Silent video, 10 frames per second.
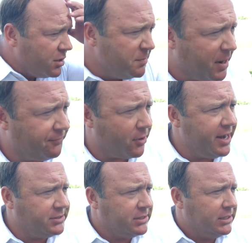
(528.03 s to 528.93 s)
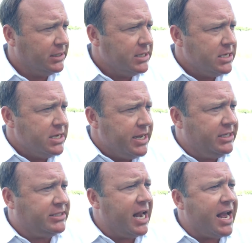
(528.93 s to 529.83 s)
to paraphrase,
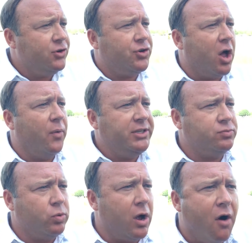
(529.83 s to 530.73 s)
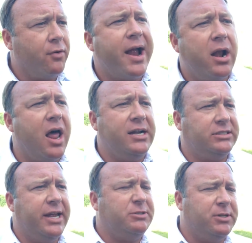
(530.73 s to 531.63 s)
he said, I used to always overanalyze things,